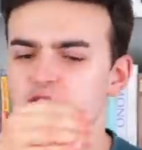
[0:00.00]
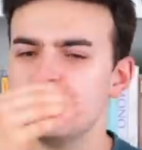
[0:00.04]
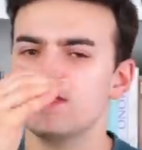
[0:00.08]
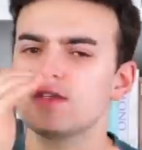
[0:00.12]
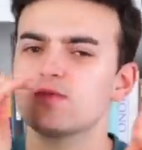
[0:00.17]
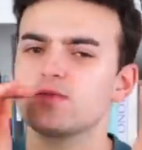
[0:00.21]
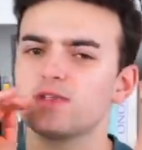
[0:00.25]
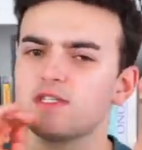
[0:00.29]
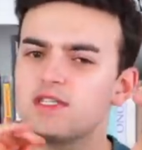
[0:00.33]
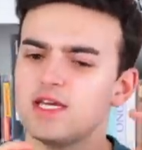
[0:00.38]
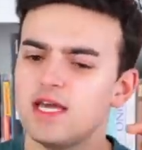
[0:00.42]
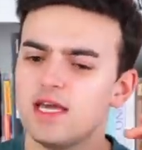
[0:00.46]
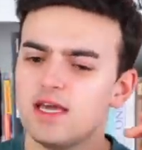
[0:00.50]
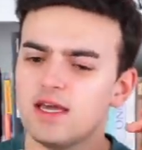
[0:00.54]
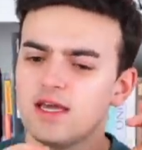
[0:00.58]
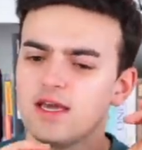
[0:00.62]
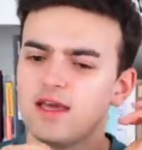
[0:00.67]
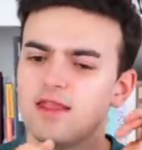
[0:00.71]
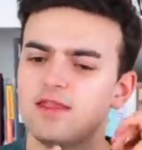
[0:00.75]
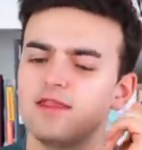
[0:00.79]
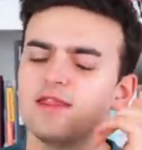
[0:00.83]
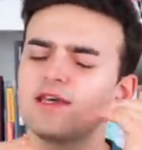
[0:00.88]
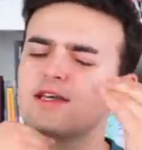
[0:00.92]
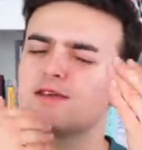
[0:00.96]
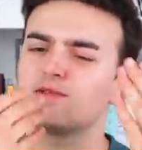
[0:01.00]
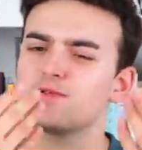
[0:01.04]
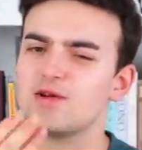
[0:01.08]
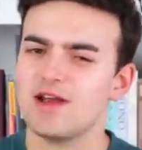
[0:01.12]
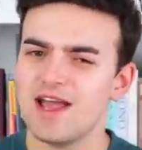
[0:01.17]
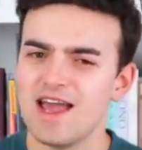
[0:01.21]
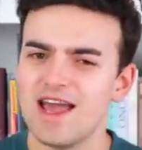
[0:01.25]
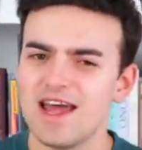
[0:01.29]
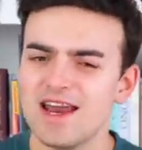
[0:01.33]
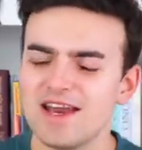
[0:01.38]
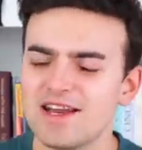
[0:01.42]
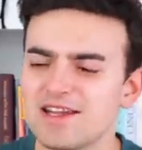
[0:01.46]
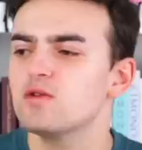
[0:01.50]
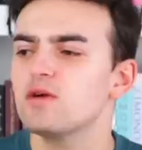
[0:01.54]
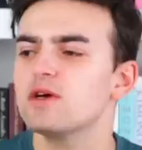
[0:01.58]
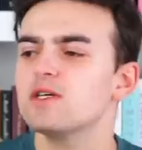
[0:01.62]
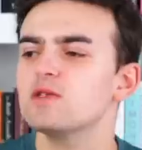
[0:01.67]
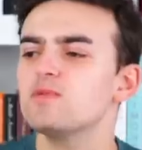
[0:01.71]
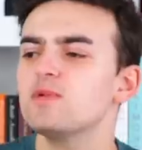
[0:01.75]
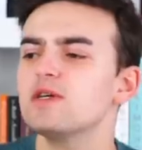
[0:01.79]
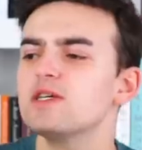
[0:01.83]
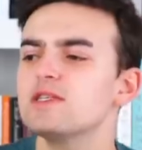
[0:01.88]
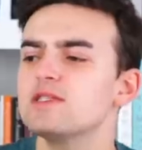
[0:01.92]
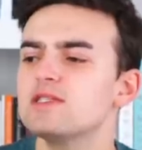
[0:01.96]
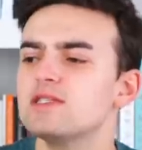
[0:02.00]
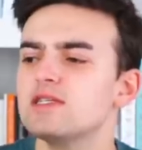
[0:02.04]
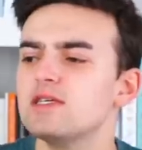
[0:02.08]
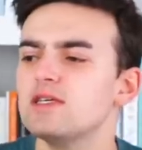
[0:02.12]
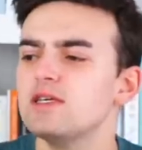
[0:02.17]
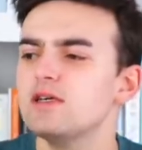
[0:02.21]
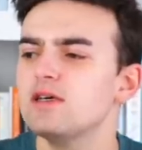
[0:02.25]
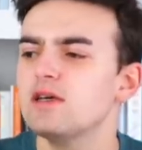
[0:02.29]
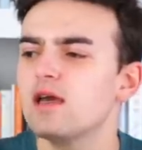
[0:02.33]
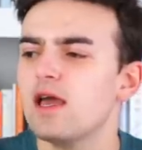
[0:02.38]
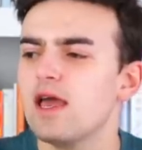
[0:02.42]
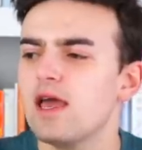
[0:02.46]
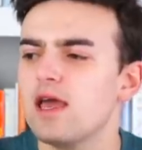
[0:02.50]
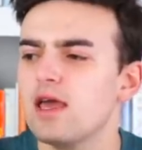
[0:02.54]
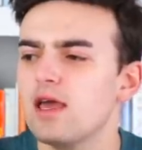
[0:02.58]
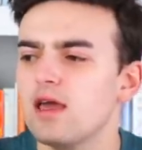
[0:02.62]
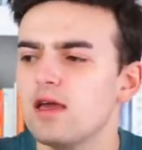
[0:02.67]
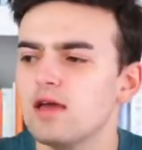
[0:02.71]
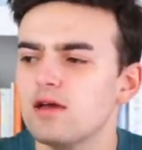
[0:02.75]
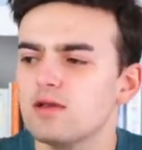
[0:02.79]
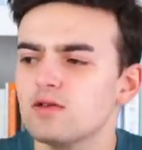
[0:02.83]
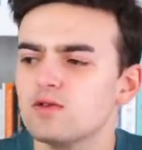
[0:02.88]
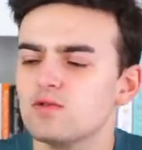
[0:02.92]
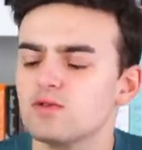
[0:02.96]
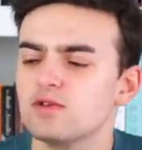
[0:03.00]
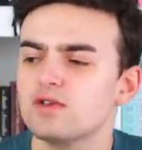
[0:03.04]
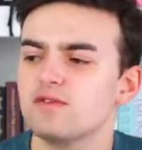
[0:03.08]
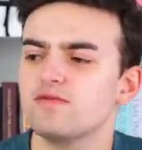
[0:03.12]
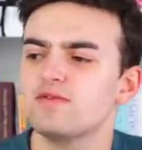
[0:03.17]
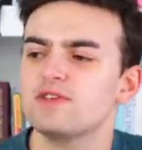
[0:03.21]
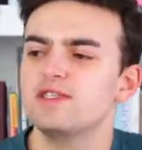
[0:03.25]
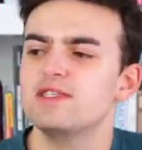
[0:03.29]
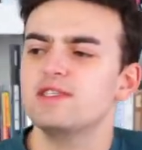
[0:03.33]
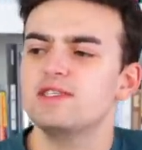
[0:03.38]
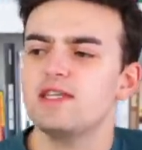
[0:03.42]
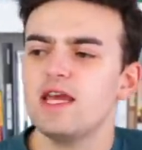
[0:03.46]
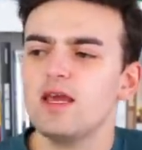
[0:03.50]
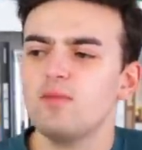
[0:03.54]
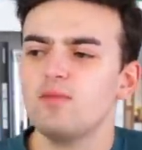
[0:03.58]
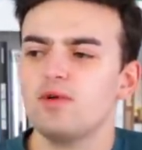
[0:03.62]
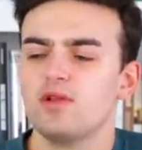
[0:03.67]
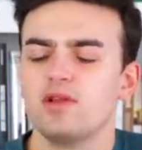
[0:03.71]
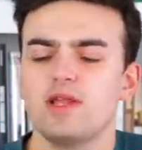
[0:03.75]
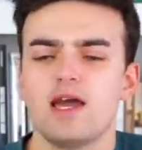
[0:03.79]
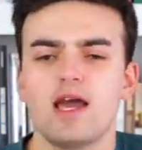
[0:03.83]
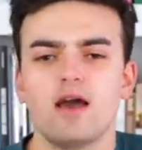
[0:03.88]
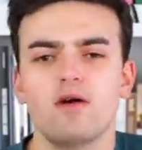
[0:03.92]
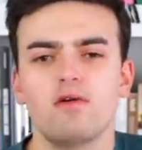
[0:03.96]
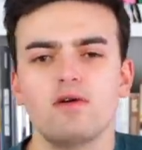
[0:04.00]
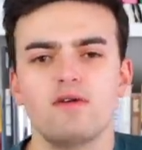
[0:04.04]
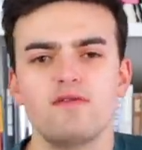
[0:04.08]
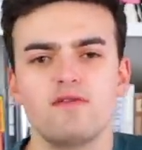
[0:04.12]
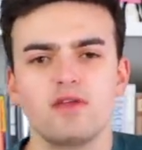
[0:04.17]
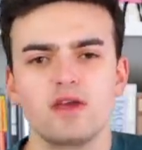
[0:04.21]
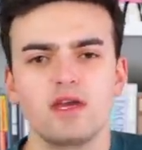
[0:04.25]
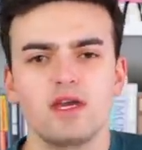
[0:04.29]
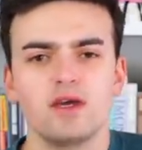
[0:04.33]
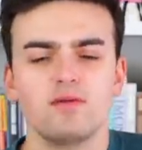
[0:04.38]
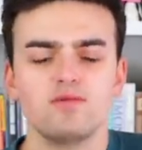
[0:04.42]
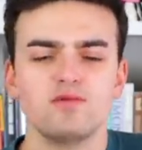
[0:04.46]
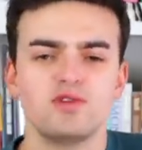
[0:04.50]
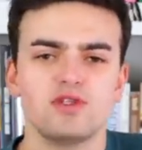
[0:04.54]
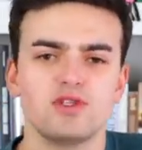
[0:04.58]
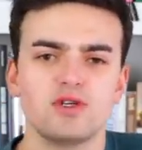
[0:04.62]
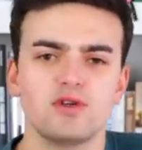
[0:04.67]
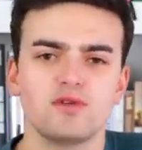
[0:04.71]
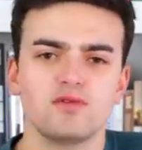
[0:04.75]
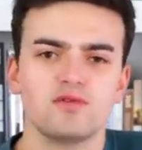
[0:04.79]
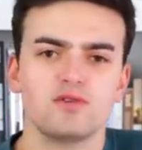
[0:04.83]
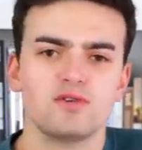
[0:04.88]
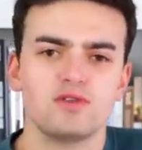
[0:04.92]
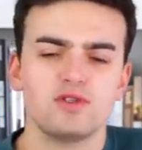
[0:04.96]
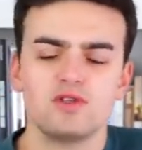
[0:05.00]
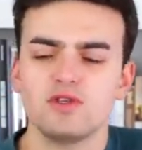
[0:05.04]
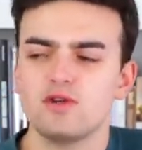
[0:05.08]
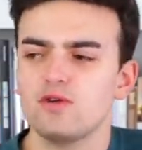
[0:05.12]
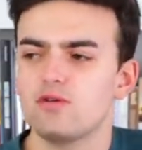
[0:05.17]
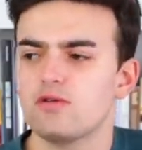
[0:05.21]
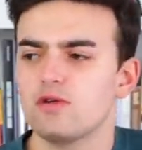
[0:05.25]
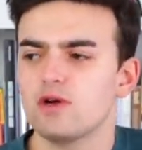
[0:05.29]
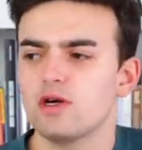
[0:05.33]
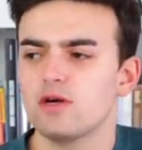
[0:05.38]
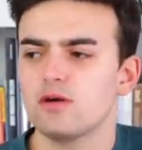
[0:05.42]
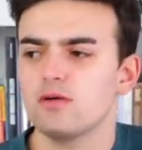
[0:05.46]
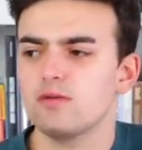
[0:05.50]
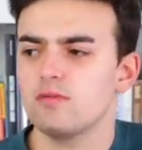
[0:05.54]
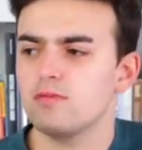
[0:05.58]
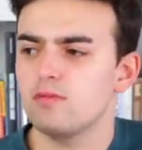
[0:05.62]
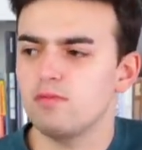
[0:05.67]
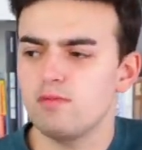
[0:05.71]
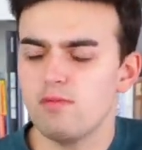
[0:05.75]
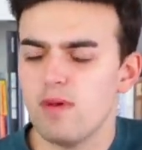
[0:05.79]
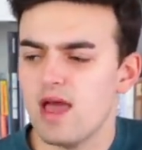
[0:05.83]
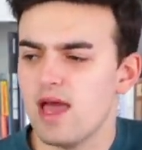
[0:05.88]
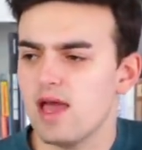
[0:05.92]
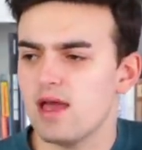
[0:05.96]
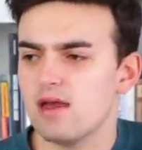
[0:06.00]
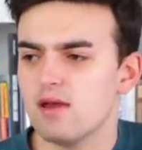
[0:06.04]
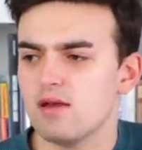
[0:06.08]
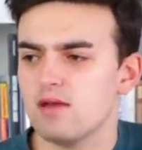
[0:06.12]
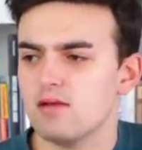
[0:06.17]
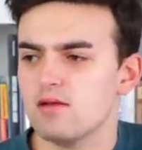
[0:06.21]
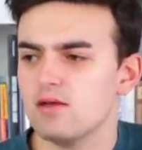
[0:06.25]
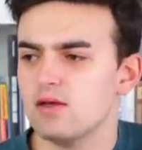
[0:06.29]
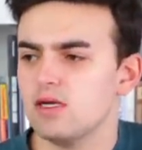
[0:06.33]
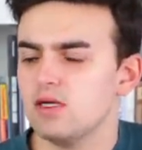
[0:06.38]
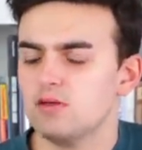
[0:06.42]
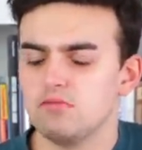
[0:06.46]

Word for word: Things were taken, things were added. So as we can see, a sort of staple now of the Kim Jones Dior men